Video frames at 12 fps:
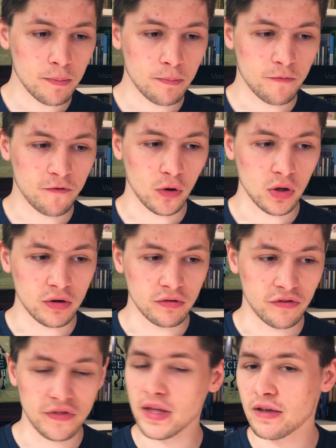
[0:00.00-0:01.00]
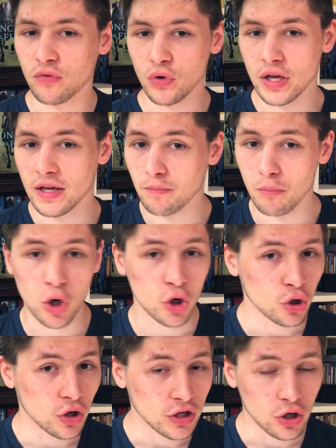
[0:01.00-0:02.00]
full of thievery,
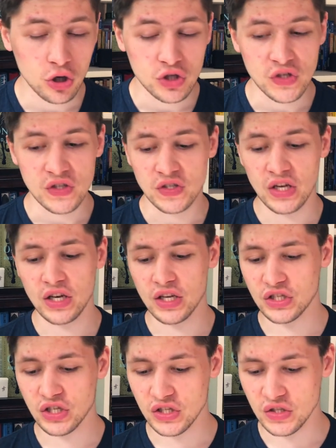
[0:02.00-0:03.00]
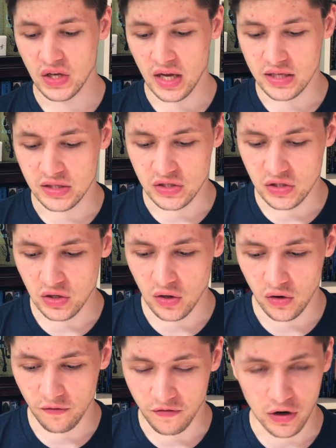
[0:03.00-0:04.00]
murder, and curses, and it's
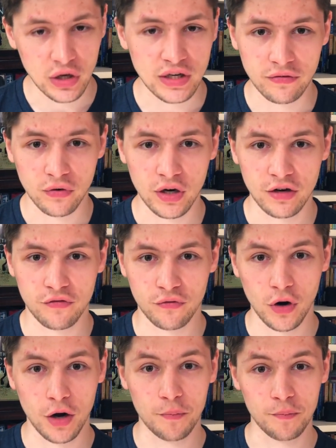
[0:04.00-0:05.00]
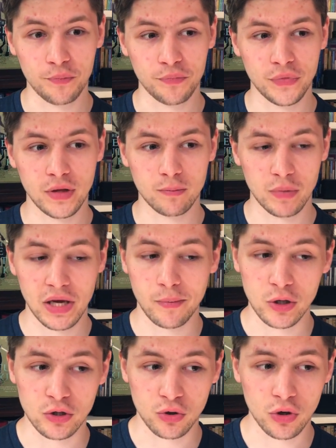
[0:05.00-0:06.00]
very different from
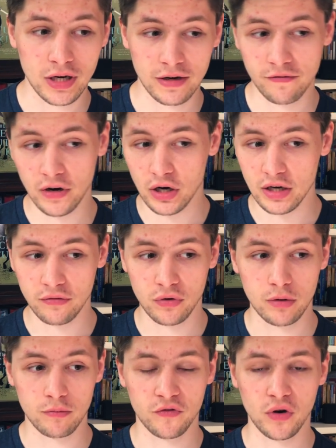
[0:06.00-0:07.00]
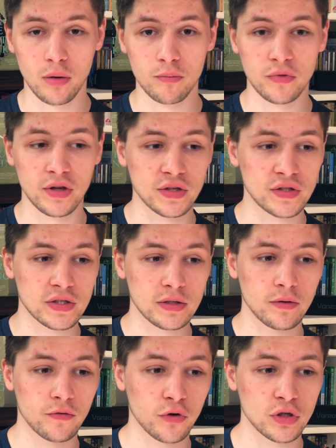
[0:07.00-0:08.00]
Becoming a Druid and very different from this
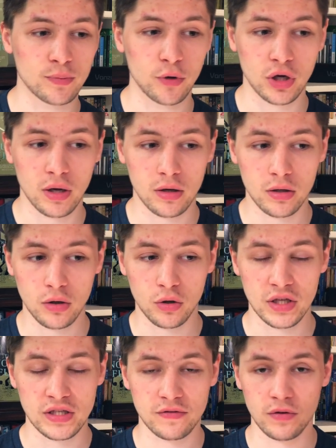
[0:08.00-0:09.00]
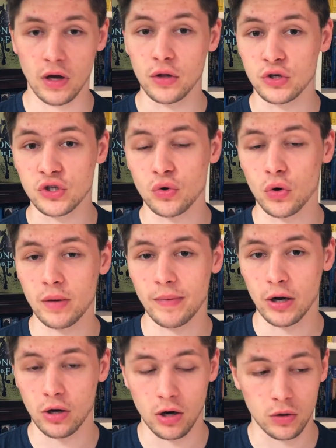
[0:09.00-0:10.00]
first book or this other story
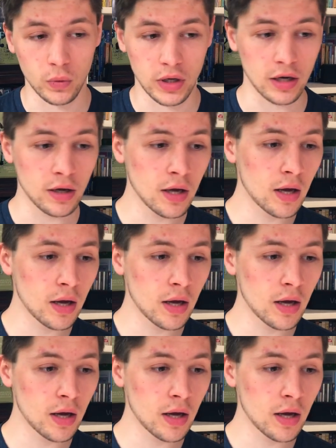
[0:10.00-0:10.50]
about Conwenna.